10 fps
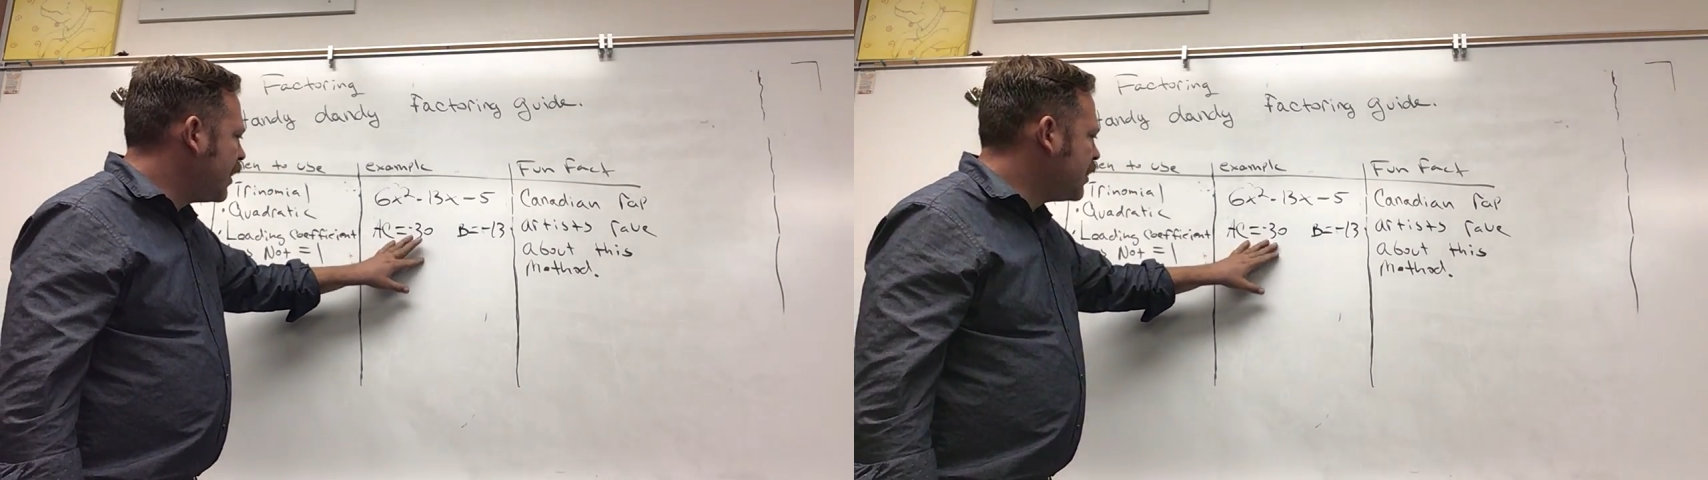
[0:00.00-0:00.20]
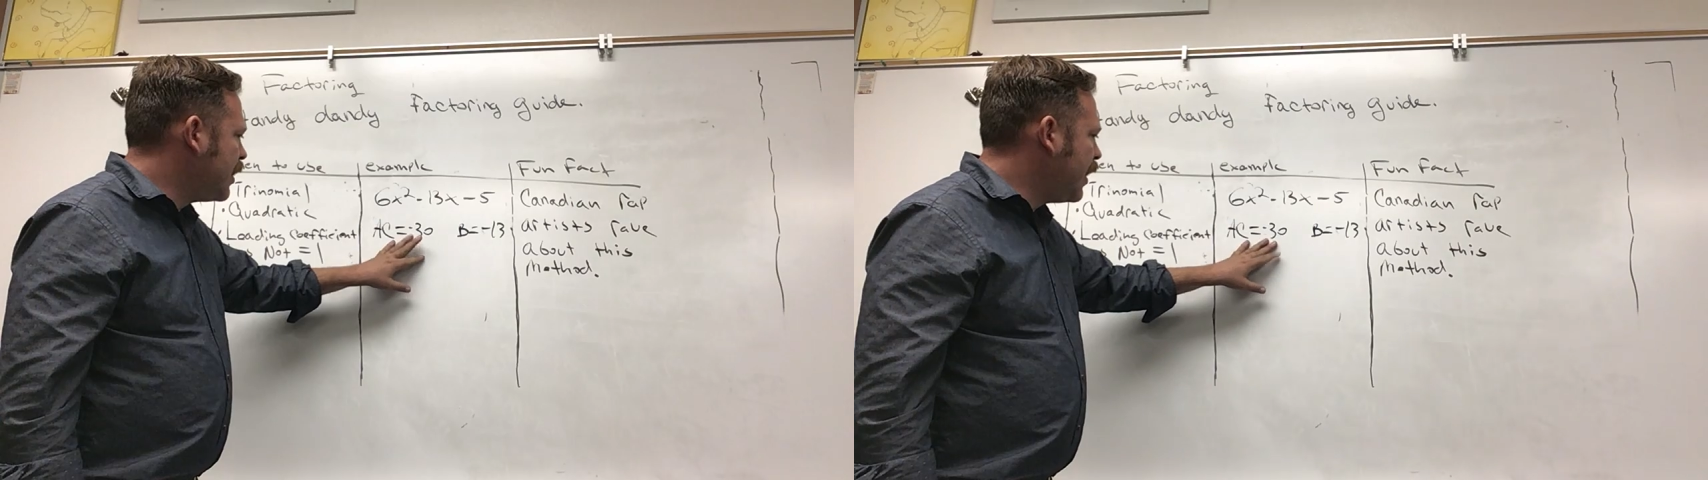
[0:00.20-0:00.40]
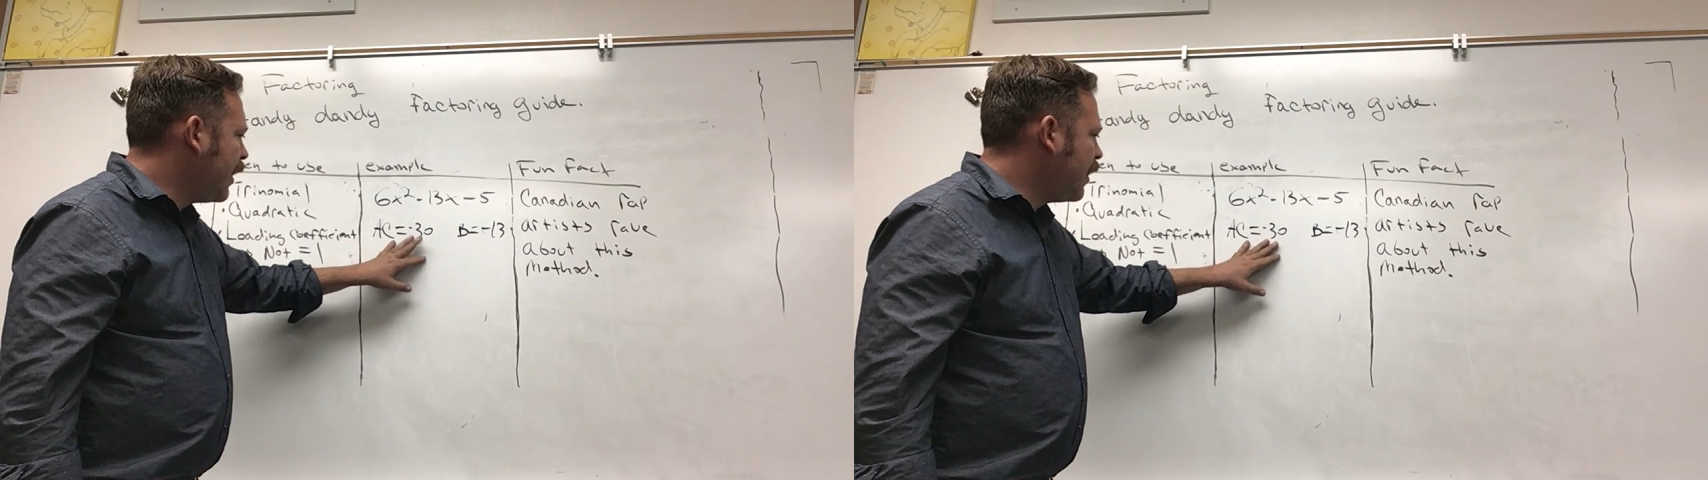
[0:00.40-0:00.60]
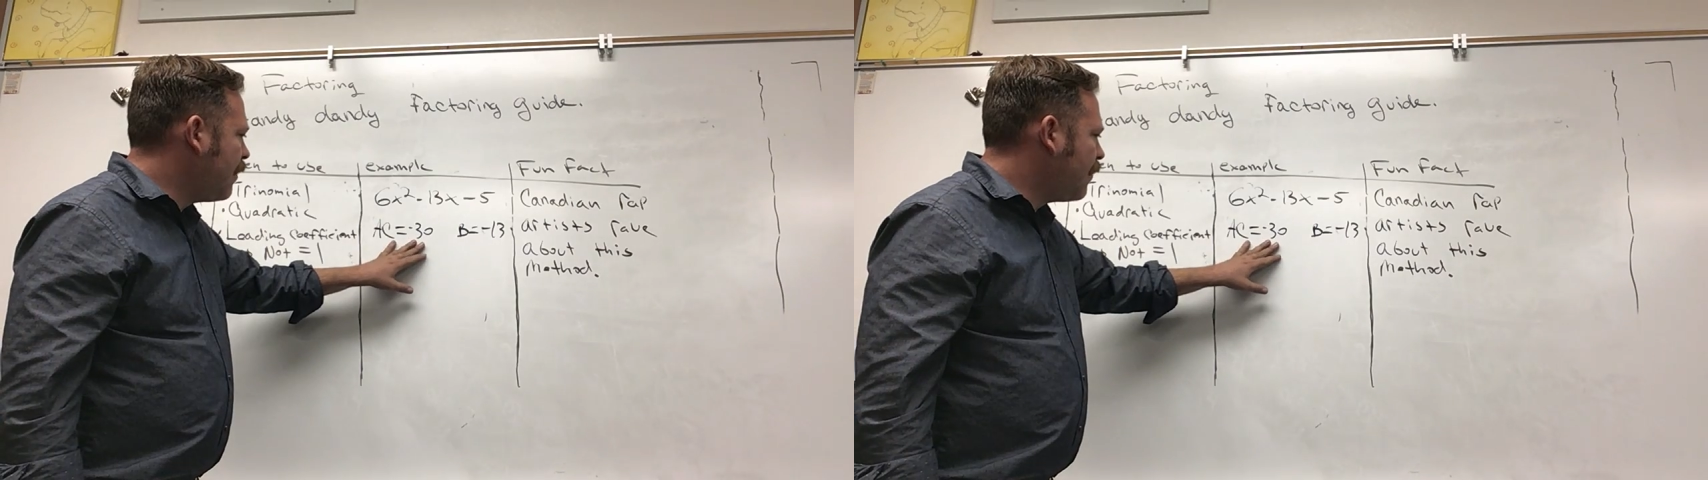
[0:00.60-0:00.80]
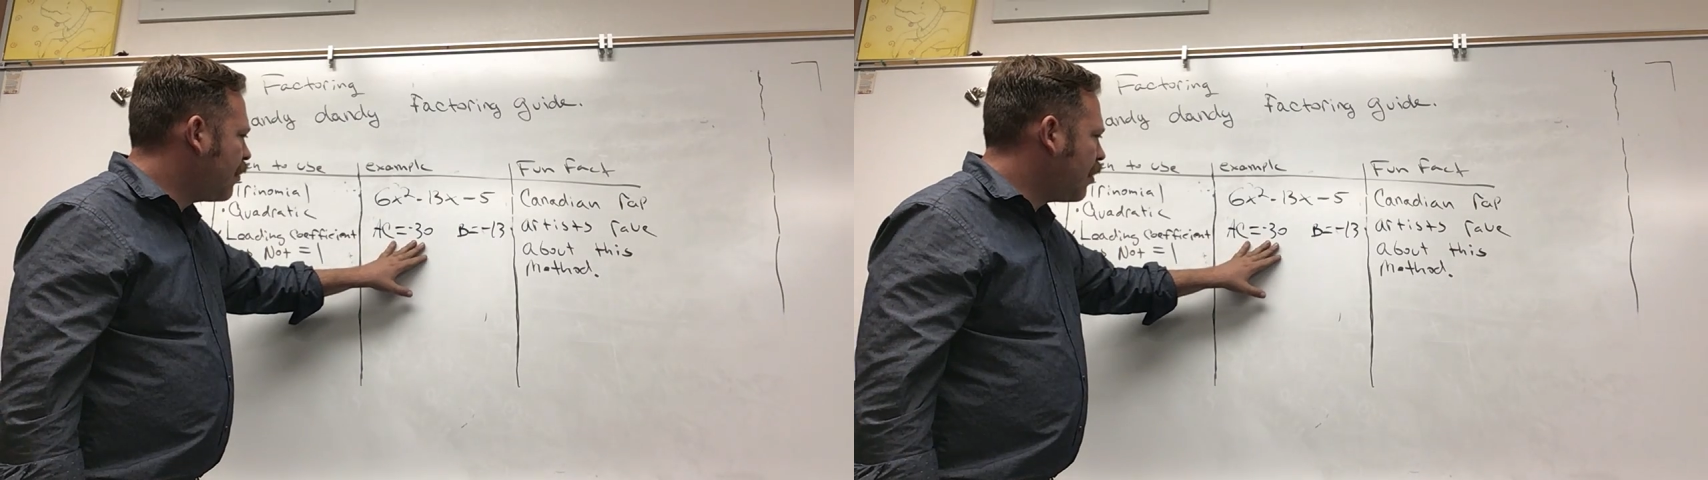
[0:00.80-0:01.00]
to
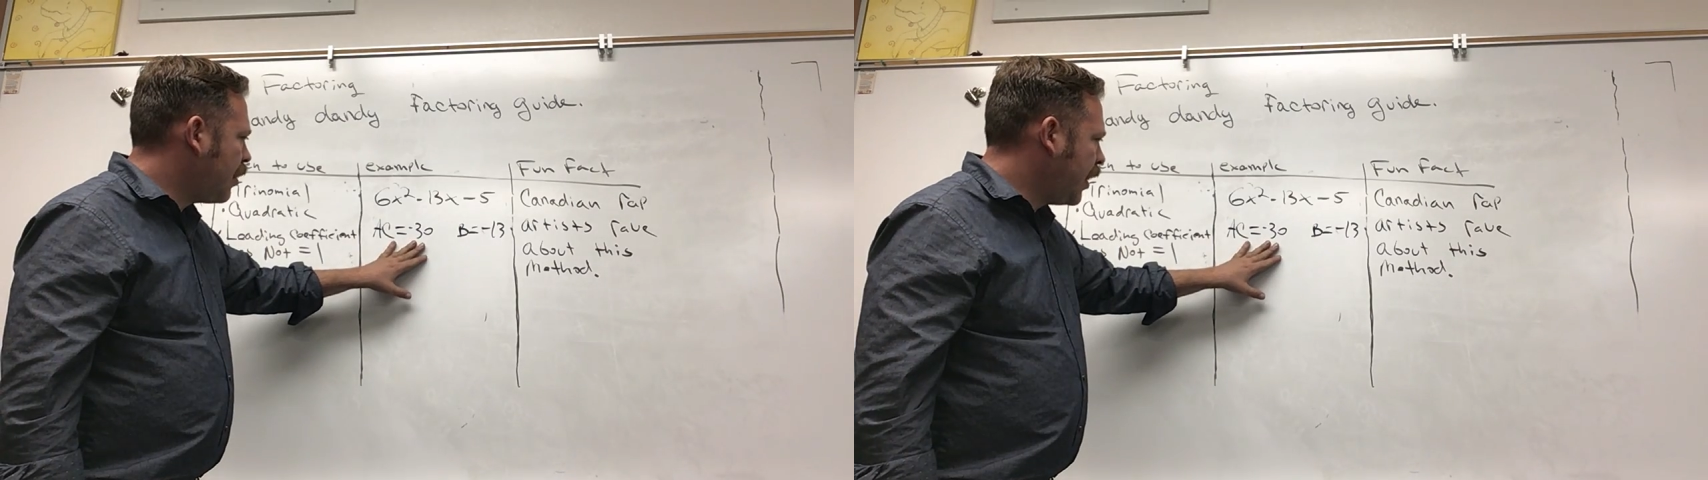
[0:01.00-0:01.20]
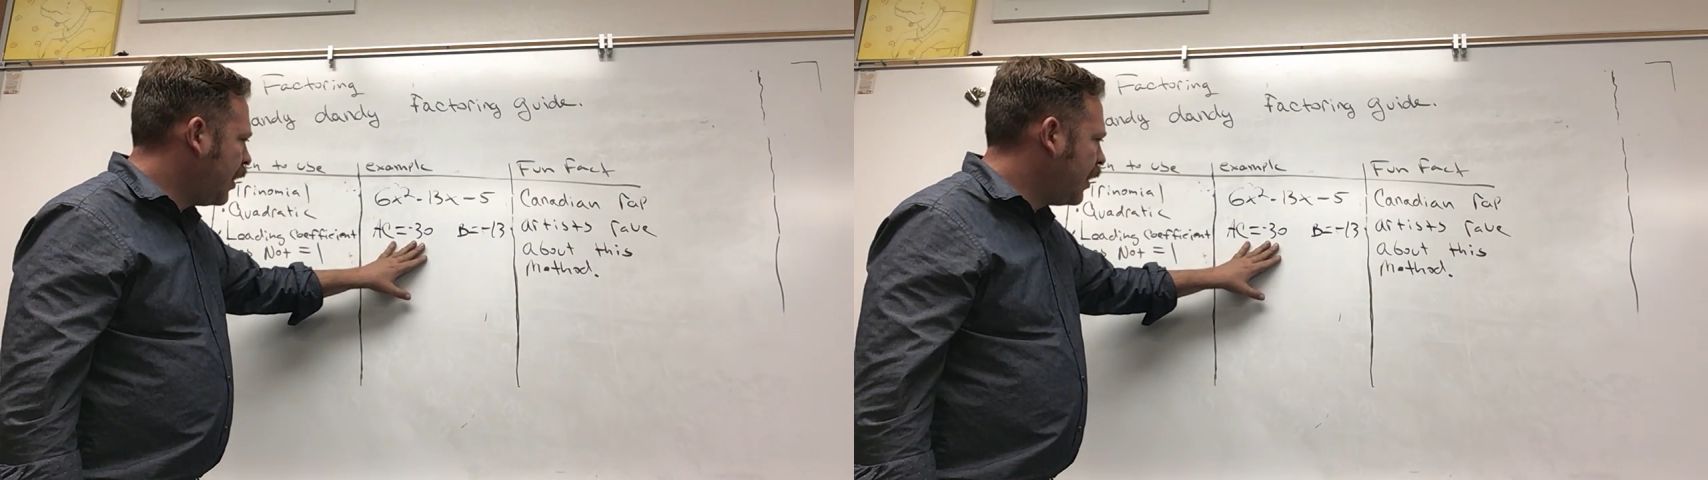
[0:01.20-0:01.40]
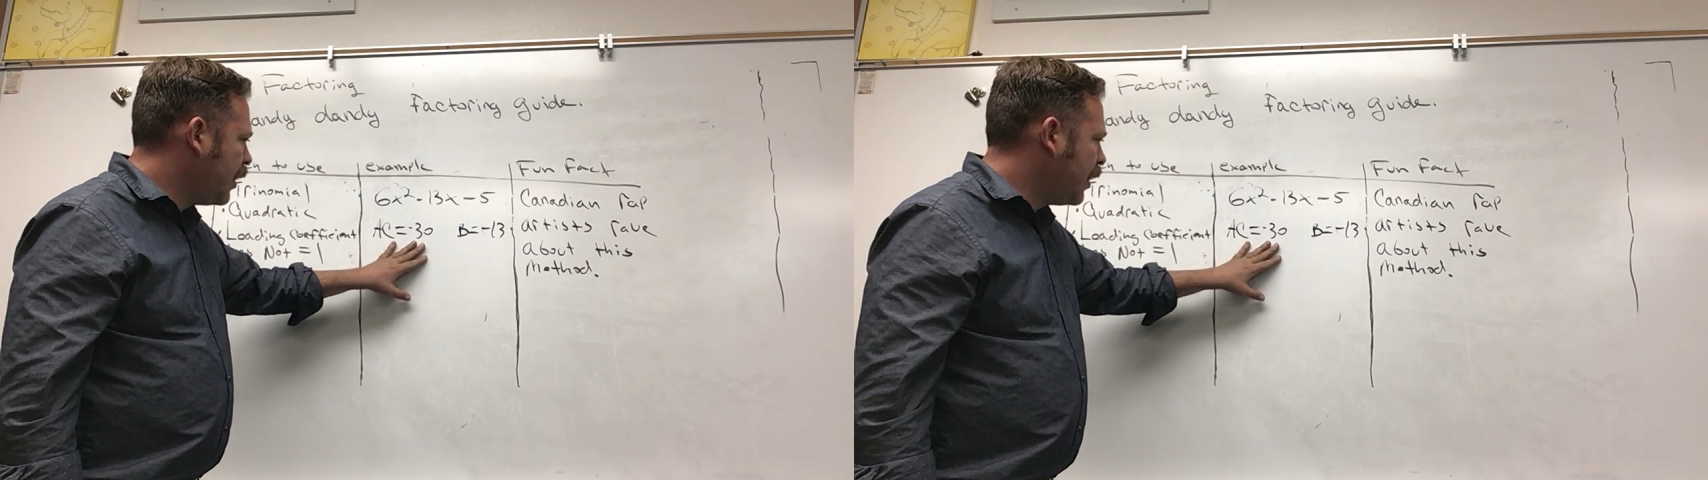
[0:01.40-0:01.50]
negative 30